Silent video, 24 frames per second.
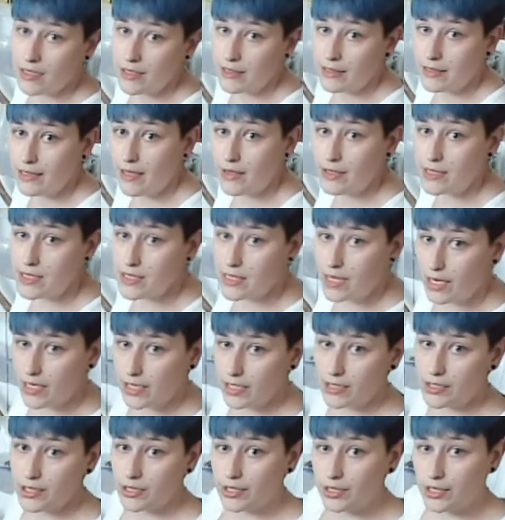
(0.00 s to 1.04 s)
Now it's
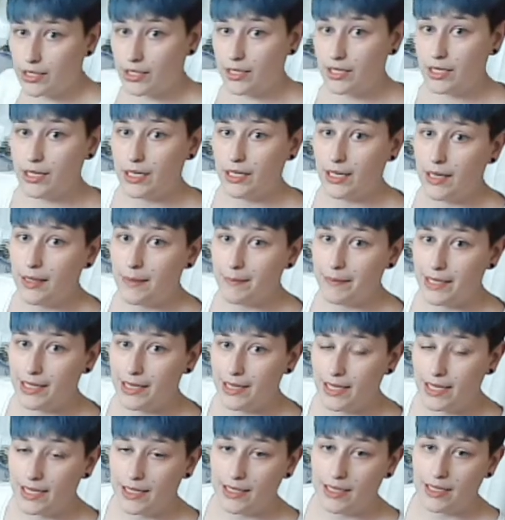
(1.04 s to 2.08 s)
starting to look a bit
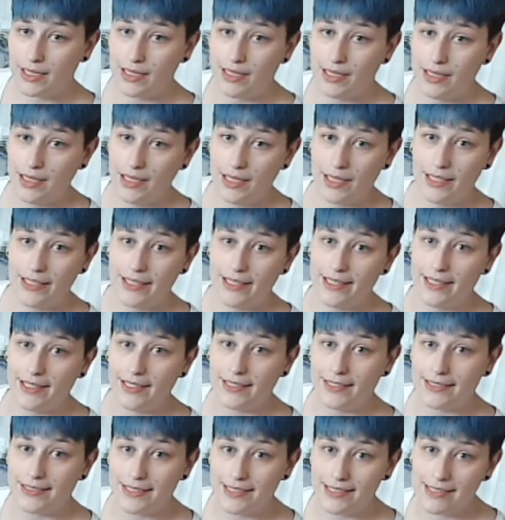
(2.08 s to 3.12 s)
like
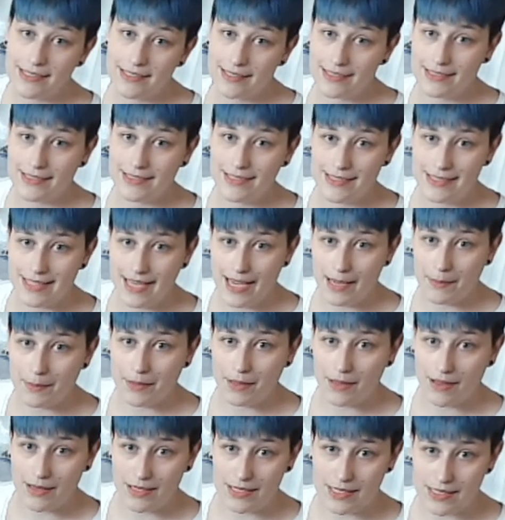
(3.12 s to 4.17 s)
a table
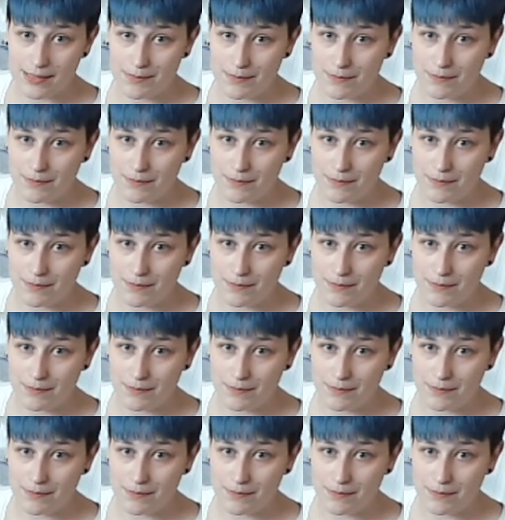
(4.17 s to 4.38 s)
on its